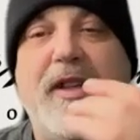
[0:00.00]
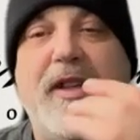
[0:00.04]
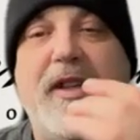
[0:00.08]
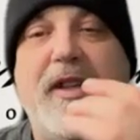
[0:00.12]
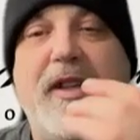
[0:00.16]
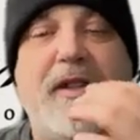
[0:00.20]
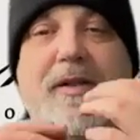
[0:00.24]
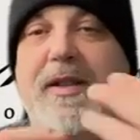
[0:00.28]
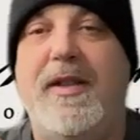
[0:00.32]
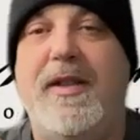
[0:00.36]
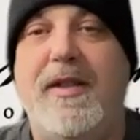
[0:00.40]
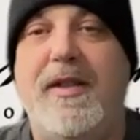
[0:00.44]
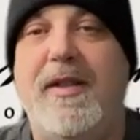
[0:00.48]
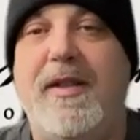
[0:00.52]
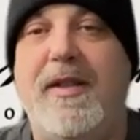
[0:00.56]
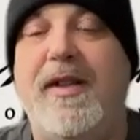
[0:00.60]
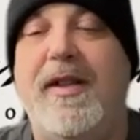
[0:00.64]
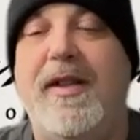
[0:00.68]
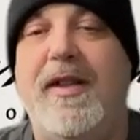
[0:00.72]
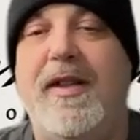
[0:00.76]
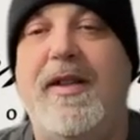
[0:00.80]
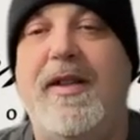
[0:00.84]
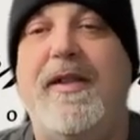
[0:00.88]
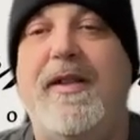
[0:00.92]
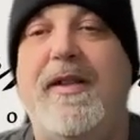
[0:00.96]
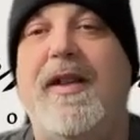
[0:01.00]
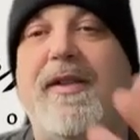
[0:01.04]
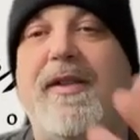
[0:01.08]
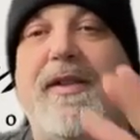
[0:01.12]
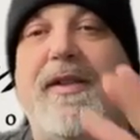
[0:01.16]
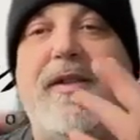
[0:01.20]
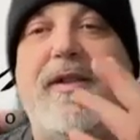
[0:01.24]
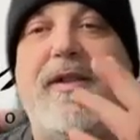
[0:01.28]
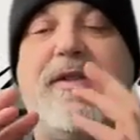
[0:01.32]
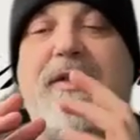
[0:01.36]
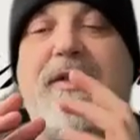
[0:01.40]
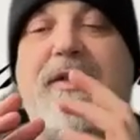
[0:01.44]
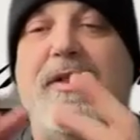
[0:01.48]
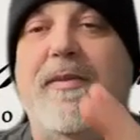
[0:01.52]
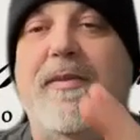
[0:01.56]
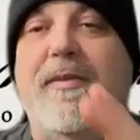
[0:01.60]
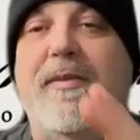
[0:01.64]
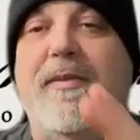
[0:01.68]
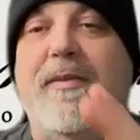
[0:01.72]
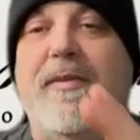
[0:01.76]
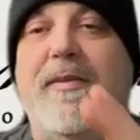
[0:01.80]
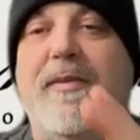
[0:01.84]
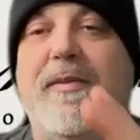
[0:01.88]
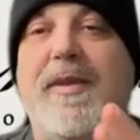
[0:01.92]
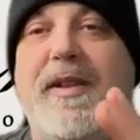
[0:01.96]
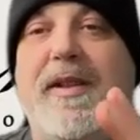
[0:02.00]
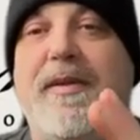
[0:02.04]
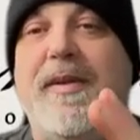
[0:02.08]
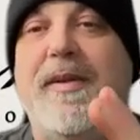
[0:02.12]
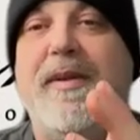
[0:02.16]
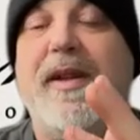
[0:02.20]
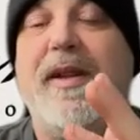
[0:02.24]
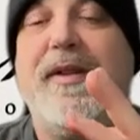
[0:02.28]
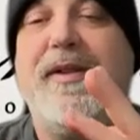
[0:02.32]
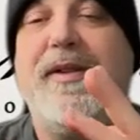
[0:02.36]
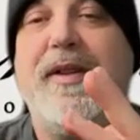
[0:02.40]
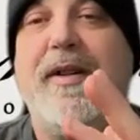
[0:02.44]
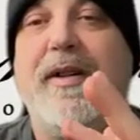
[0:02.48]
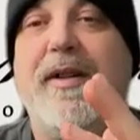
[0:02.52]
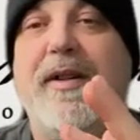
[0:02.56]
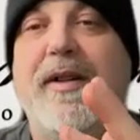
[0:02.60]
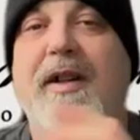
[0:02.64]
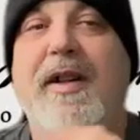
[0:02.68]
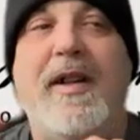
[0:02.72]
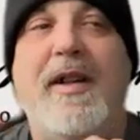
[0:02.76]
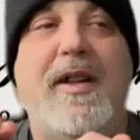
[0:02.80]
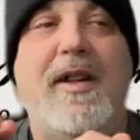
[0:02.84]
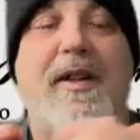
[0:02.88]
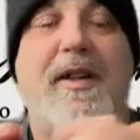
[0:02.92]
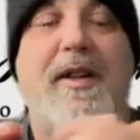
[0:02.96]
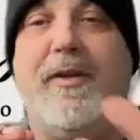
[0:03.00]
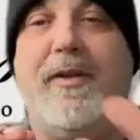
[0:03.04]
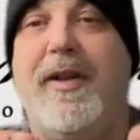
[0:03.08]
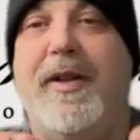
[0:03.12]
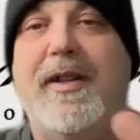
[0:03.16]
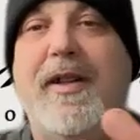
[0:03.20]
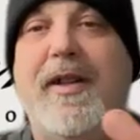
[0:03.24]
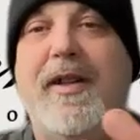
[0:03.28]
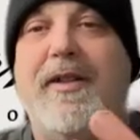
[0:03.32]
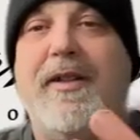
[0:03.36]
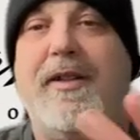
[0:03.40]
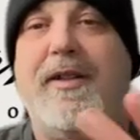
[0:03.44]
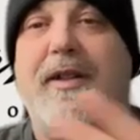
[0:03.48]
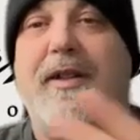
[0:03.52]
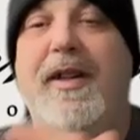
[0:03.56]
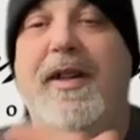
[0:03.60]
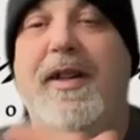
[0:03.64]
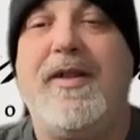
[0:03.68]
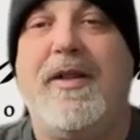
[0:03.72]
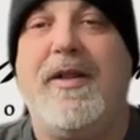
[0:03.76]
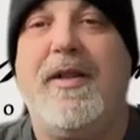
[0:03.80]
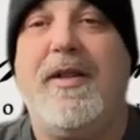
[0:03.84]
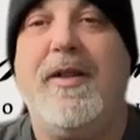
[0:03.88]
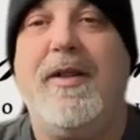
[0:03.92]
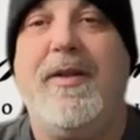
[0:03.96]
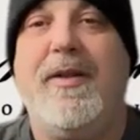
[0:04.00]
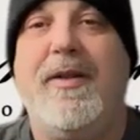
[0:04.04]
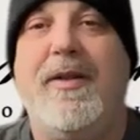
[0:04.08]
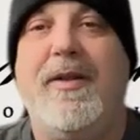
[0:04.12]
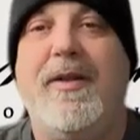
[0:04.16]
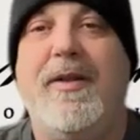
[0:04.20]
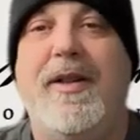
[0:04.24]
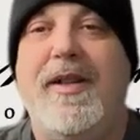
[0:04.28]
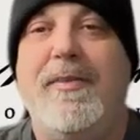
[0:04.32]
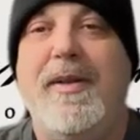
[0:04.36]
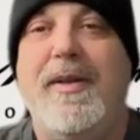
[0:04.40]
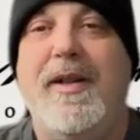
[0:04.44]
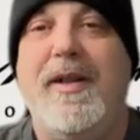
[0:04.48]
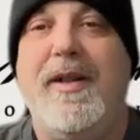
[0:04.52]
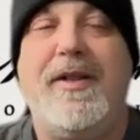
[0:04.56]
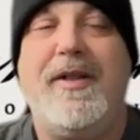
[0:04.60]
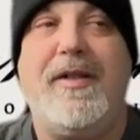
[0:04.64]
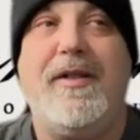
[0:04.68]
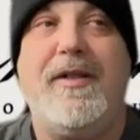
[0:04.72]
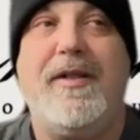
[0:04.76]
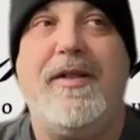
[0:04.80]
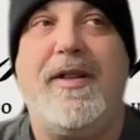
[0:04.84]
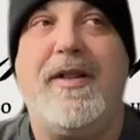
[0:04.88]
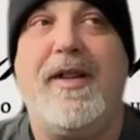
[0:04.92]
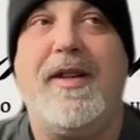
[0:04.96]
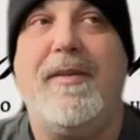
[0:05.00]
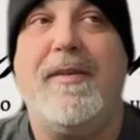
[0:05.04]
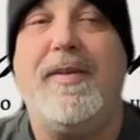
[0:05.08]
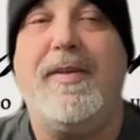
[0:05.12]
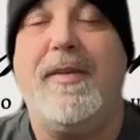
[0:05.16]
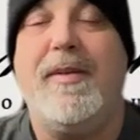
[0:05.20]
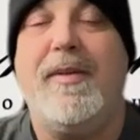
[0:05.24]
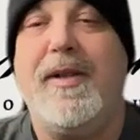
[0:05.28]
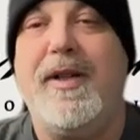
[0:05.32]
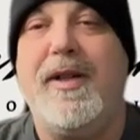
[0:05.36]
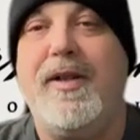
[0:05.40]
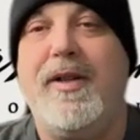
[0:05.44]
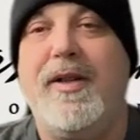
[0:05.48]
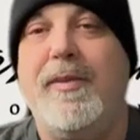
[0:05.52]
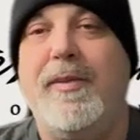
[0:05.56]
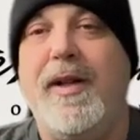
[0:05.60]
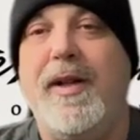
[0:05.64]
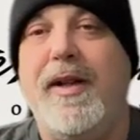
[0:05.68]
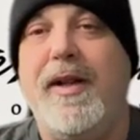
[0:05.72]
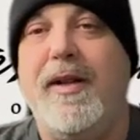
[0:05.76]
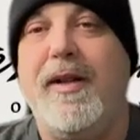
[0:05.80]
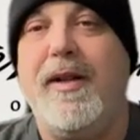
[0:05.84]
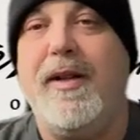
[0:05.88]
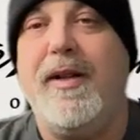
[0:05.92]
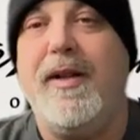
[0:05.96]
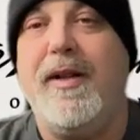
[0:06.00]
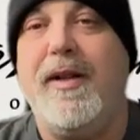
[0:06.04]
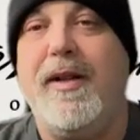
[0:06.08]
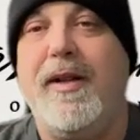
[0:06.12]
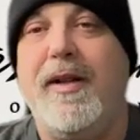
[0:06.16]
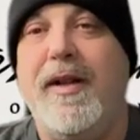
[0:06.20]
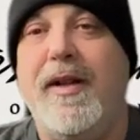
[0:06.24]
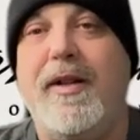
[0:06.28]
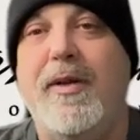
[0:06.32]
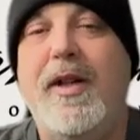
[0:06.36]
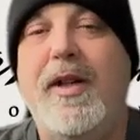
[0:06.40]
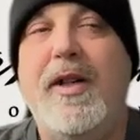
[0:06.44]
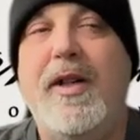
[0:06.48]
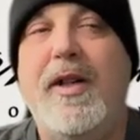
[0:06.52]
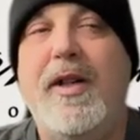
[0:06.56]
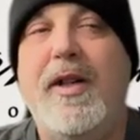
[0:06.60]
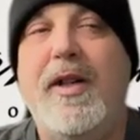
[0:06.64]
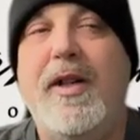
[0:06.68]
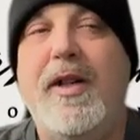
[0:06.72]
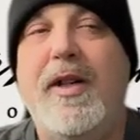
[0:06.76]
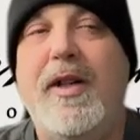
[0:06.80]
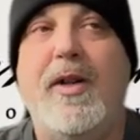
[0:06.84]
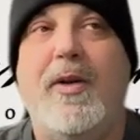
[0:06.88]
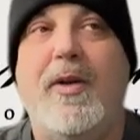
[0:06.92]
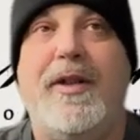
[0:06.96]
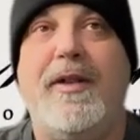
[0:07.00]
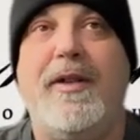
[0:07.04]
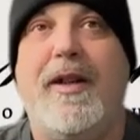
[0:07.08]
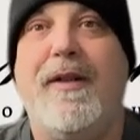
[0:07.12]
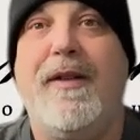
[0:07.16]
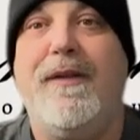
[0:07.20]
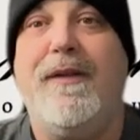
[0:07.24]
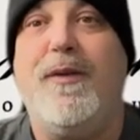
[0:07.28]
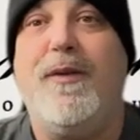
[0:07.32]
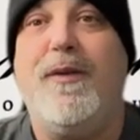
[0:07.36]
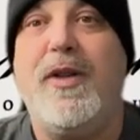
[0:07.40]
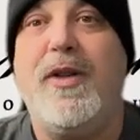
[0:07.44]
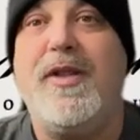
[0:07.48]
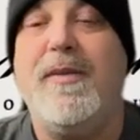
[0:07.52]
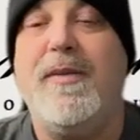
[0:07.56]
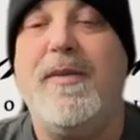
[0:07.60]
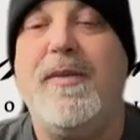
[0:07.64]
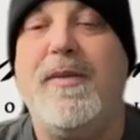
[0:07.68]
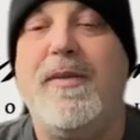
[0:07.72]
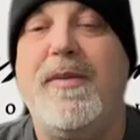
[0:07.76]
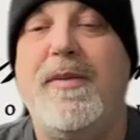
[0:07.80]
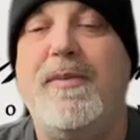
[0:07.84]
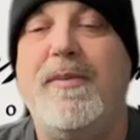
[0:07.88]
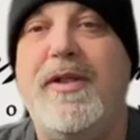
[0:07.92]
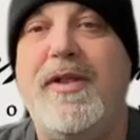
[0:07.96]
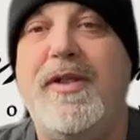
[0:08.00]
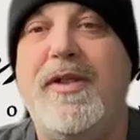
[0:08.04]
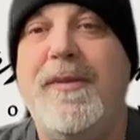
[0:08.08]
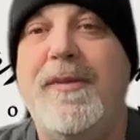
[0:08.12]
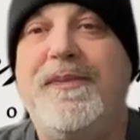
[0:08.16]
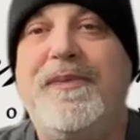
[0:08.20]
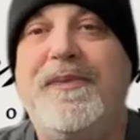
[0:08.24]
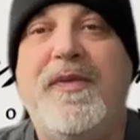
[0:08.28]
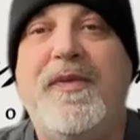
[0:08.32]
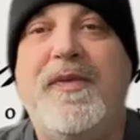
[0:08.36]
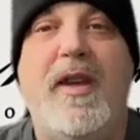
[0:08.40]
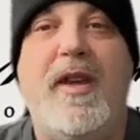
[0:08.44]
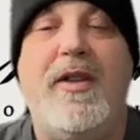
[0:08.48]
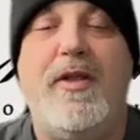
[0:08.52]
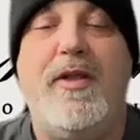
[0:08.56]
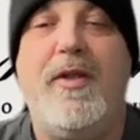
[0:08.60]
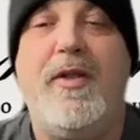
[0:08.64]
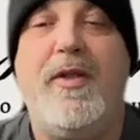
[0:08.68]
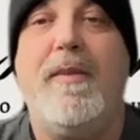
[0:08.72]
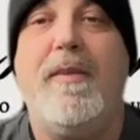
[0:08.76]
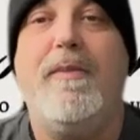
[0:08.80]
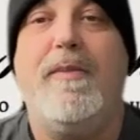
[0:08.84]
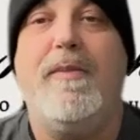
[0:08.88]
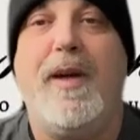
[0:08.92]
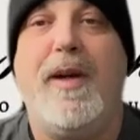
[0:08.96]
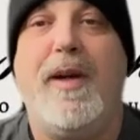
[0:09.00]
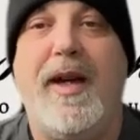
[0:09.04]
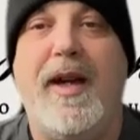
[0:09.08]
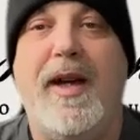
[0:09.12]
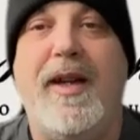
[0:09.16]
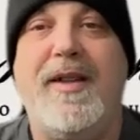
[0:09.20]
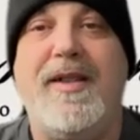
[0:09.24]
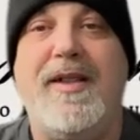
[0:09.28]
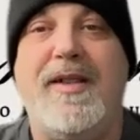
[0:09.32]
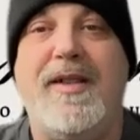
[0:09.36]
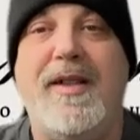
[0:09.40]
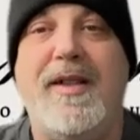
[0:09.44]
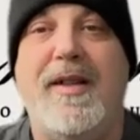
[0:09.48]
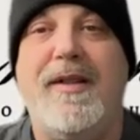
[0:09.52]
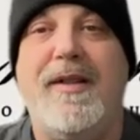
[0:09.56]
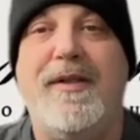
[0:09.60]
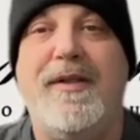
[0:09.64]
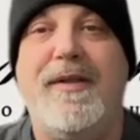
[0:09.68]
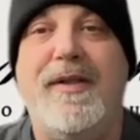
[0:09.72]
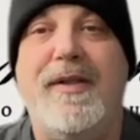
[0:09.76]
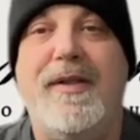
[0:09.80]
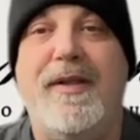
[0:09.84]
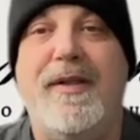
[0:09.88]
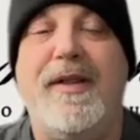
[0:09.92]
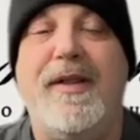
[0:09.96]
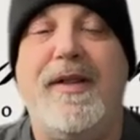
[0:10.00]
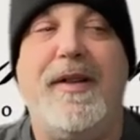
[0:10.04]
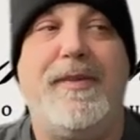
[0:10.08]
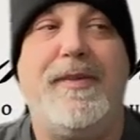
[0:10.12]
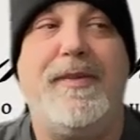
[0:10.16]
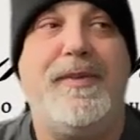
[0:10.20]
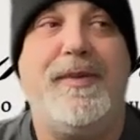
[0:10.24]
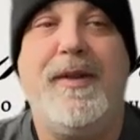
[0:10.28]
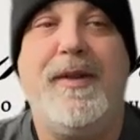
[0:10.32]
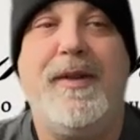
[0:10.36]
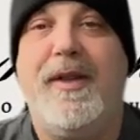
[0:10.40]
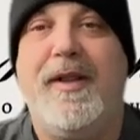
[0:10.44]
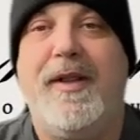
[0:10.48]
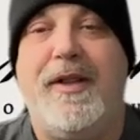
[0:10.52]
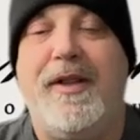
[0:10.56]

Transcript: You don't need any of that. There's so many people out there. And right now, you guys can go on eBay and you can look up Armando Monologo, or you can look up fortune builders. You can buy stuff there.